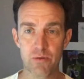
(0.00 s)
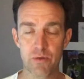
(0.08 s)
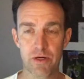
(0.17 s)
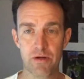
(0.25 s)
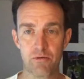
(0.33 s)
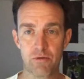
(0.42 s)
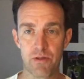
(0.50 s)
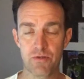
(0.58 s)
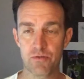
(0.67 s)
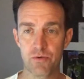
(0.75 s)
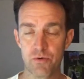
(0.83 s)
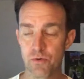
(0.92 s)
We're gonna run
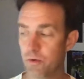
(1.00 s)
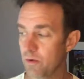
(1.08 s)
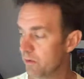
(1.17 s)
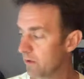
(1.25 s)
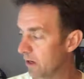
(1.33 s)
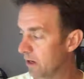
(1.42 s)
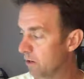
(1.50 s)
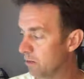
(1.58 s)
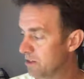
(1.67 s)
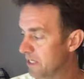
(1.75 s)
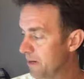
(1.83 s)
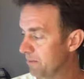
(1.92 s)
through
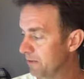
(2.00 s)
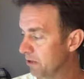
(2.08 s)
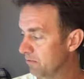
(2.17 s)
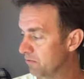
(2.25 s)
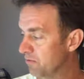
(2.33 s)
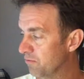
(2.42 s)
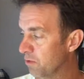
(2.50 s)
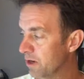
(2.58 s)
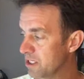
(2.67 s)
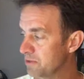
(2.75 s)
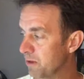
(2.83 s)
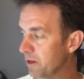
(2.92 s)
what's happening over in the
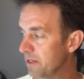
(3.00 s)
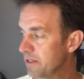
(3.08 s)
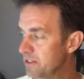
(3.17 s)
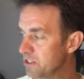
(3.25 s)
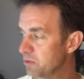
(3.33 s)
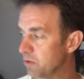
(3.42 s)
Forex markets.